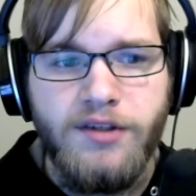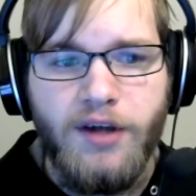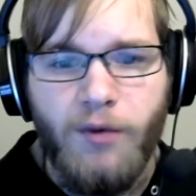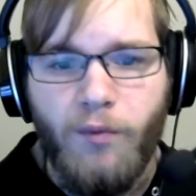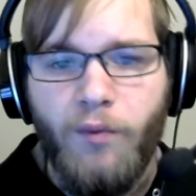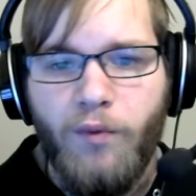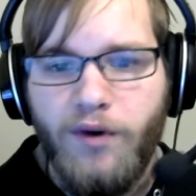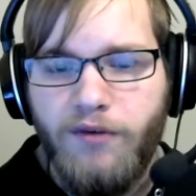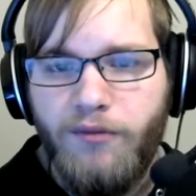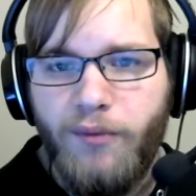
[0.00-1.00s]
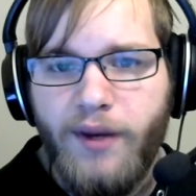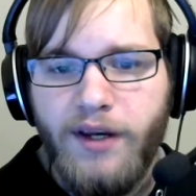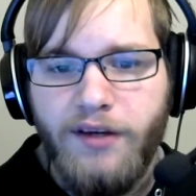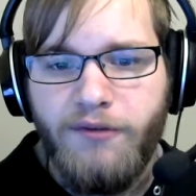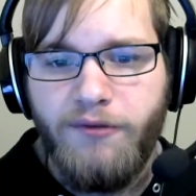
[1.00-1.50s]
I would have
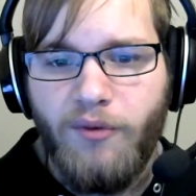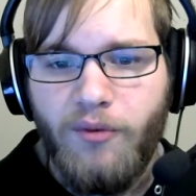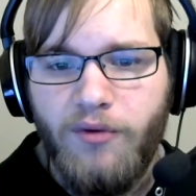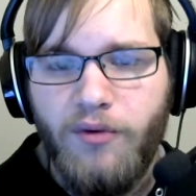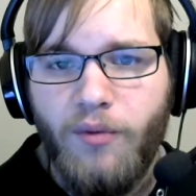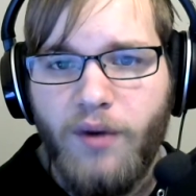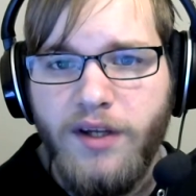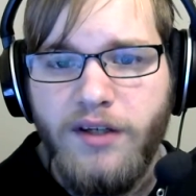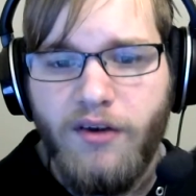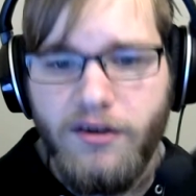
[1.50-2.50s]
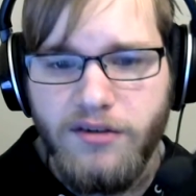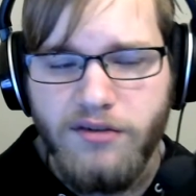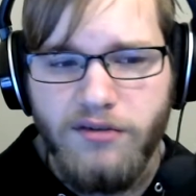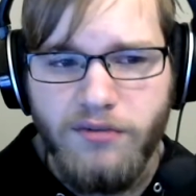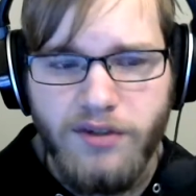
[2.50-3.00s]
waited for the white
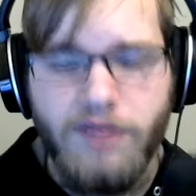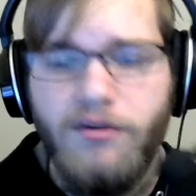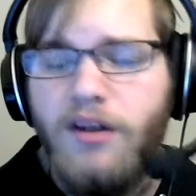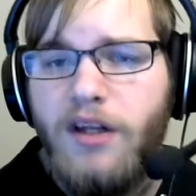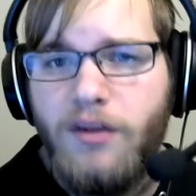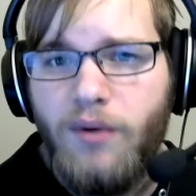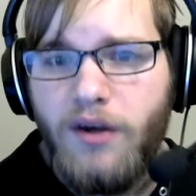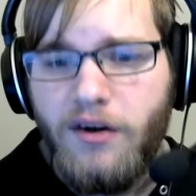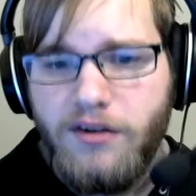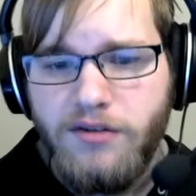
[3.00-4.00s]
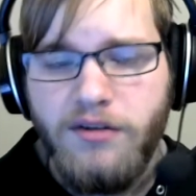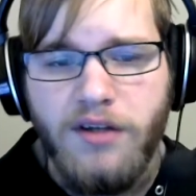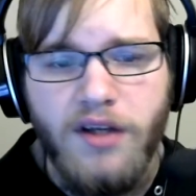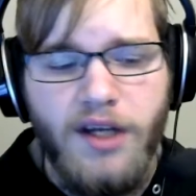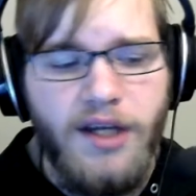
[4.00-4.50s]
console because I really like the white console.
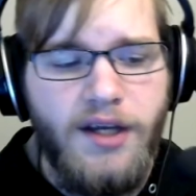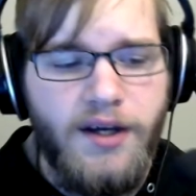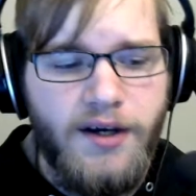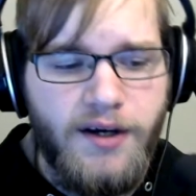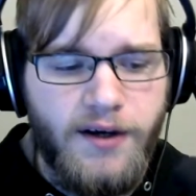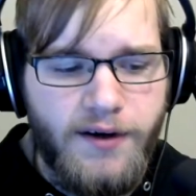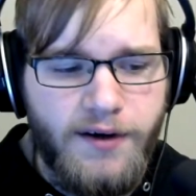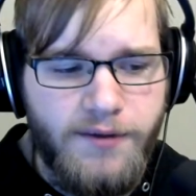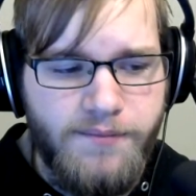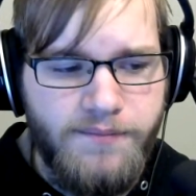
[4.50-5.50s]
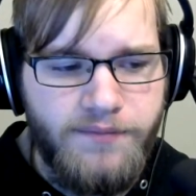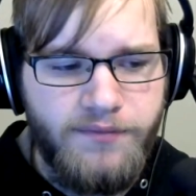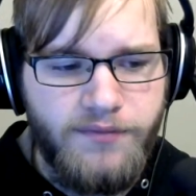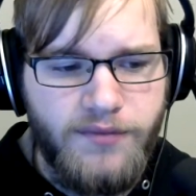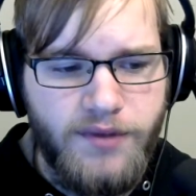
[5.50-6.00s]
Um,
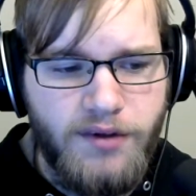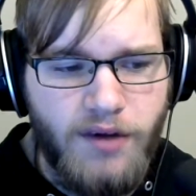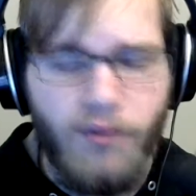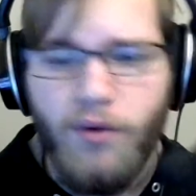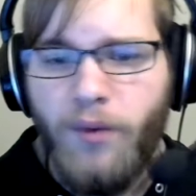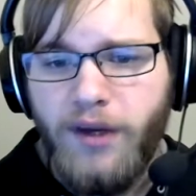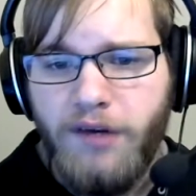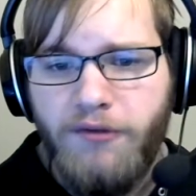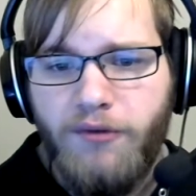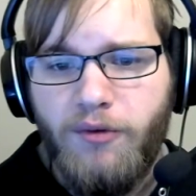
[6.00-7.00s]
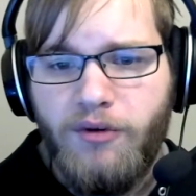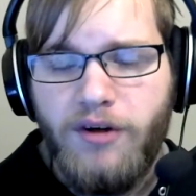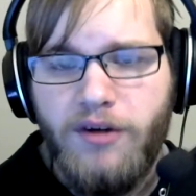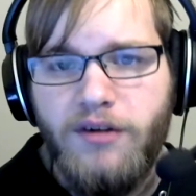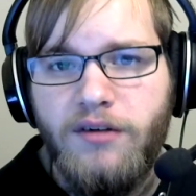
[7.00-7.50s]
I would have waited
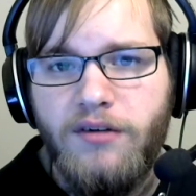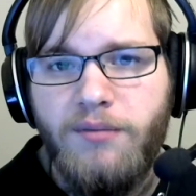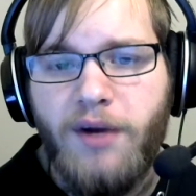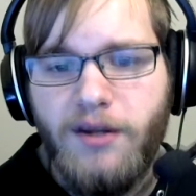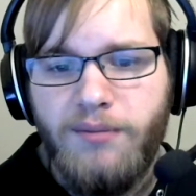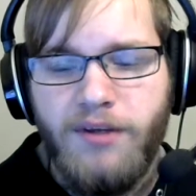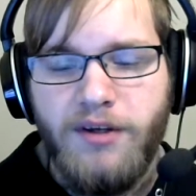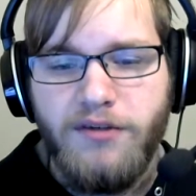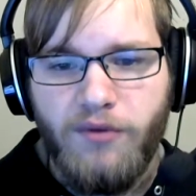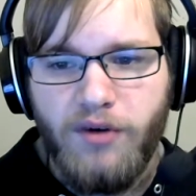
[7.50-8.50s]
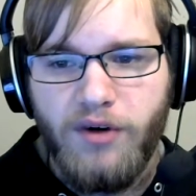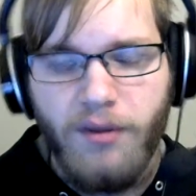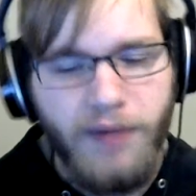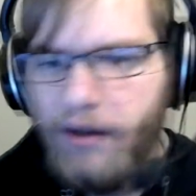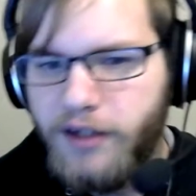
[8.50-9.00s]
for buying the
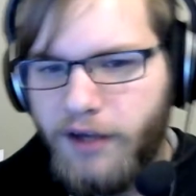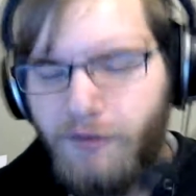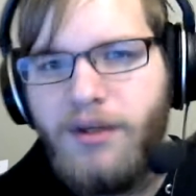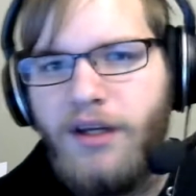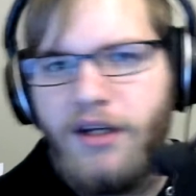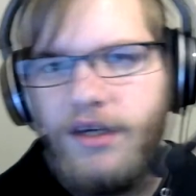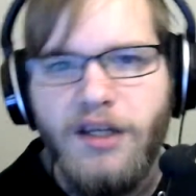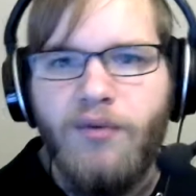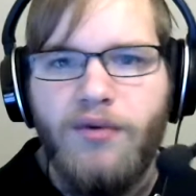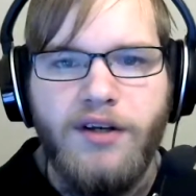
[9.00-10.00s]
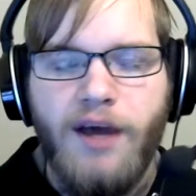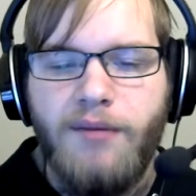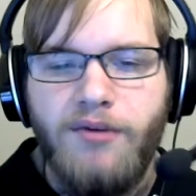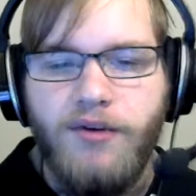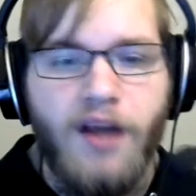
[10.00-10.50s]
PS4. I'll never be a day one
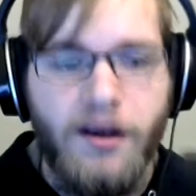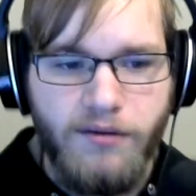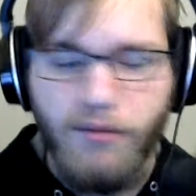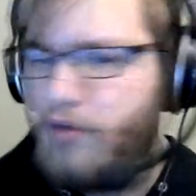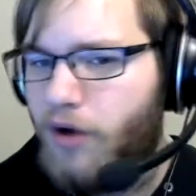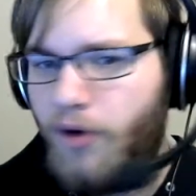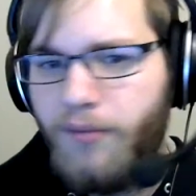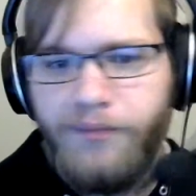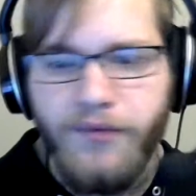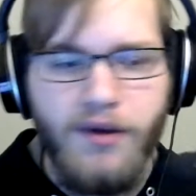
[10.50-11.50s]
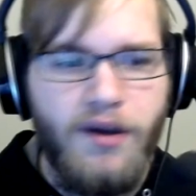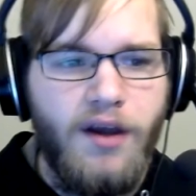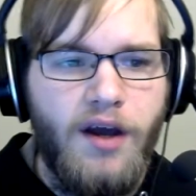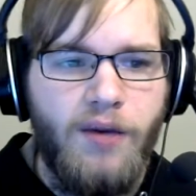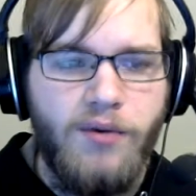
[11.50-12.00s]
adapter again. No,
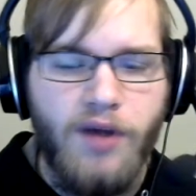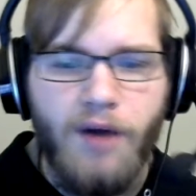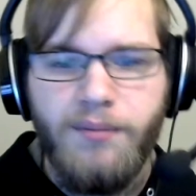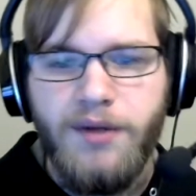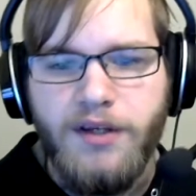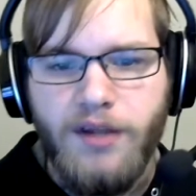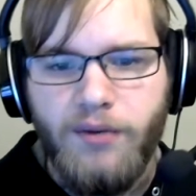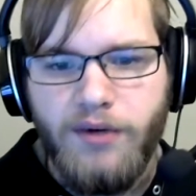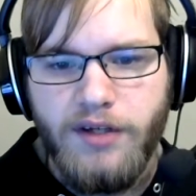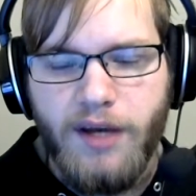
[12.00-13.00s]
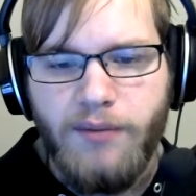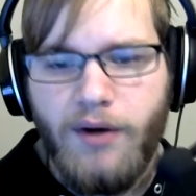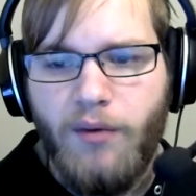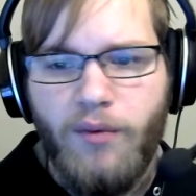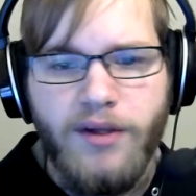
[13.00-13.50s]
I will not be a day one
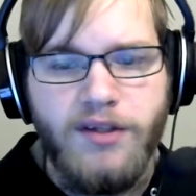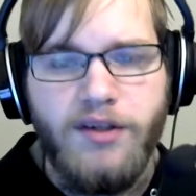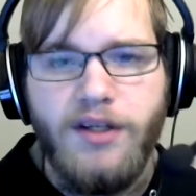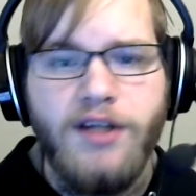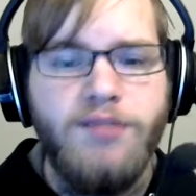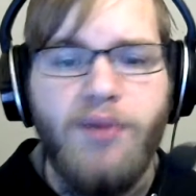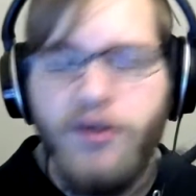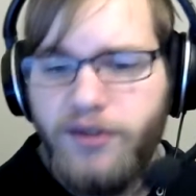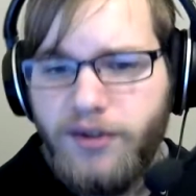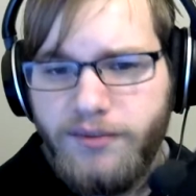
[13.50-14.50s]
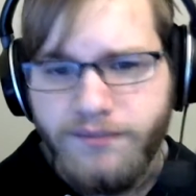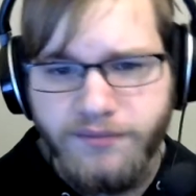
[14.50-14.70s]
adapter. I will wait till the next bundle.